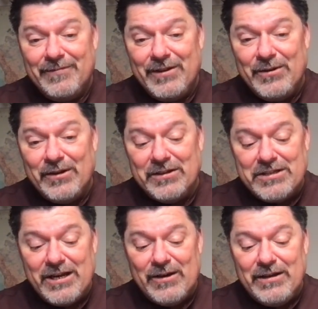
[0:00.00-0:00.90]
You can
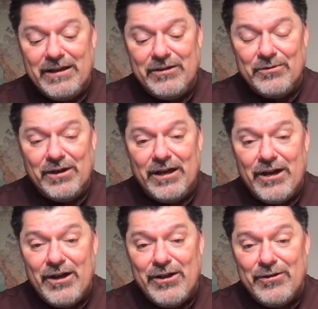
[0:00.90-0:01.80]
tear it into
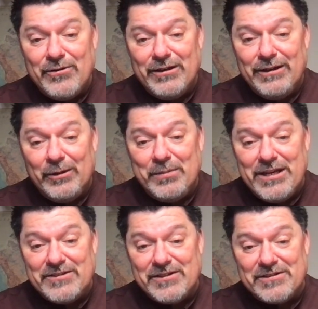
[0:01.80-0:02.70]
100 little
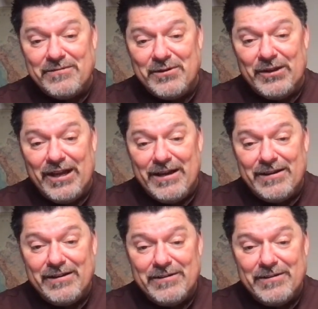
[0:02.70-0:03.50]
pieces if you like.